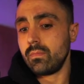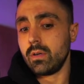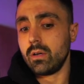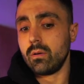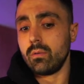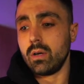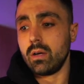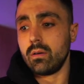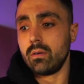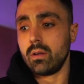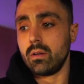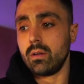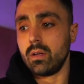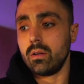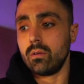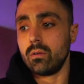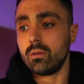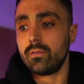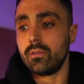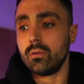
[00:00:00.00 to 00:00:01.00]
I, will, okay,
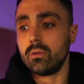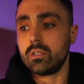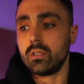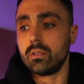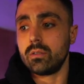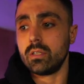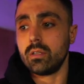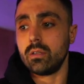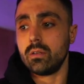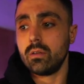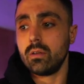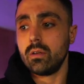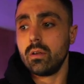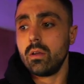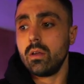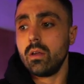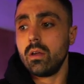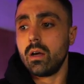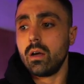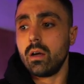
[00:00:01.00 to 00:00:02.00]
I look great. forward That's to really Good.
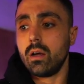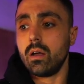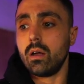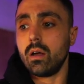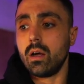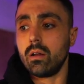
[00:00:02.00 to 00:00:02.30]
Thank you.